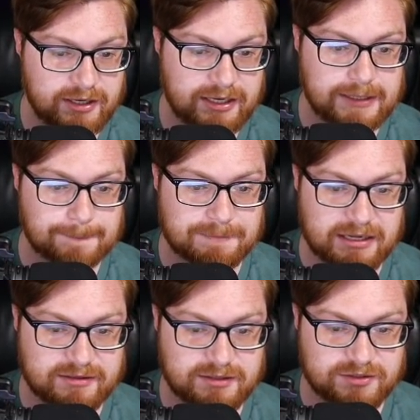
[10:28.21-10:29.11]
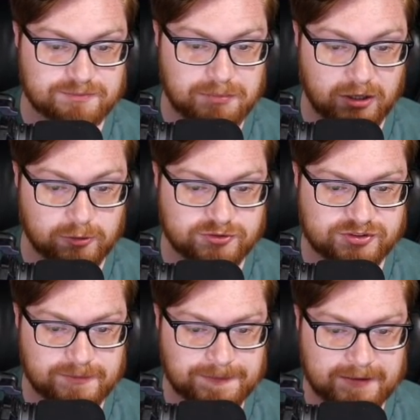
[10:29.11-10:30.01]
A method is post,
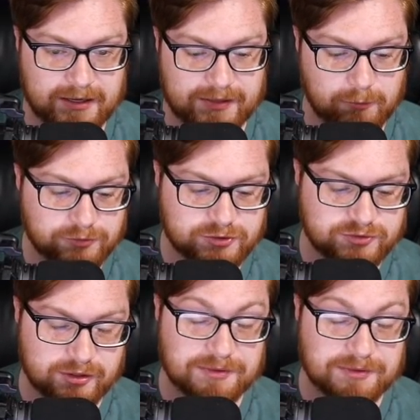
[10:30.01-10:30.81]
and that will do something